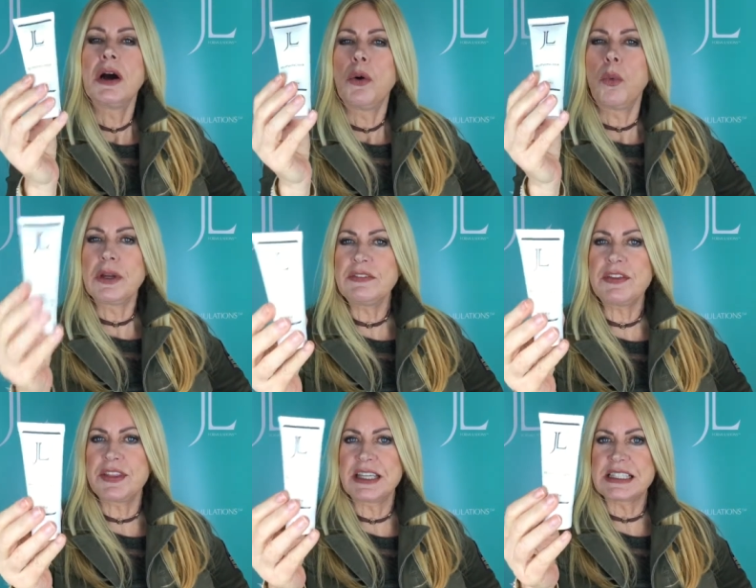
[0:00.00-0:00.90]
One of the
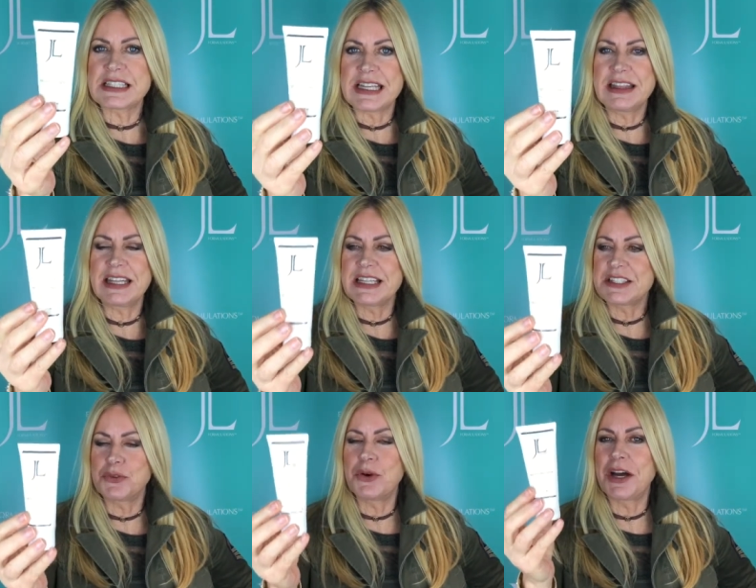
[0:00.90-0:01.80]
things that's in this
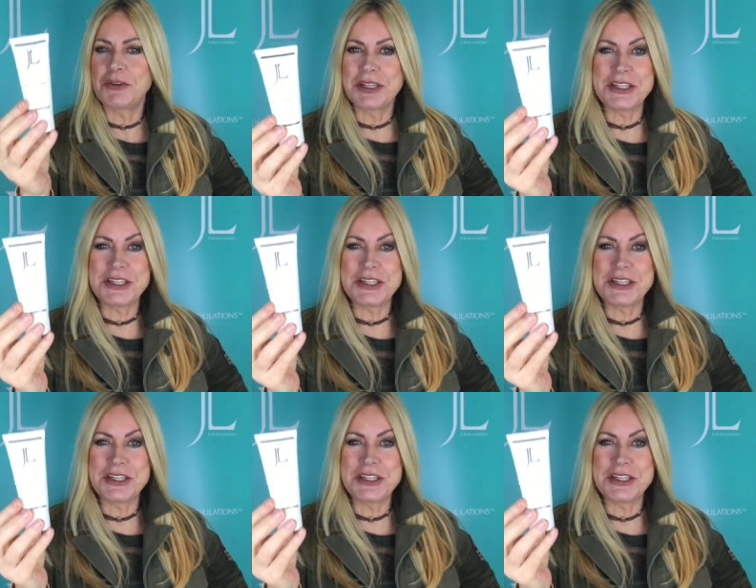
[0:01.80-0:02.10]
though I really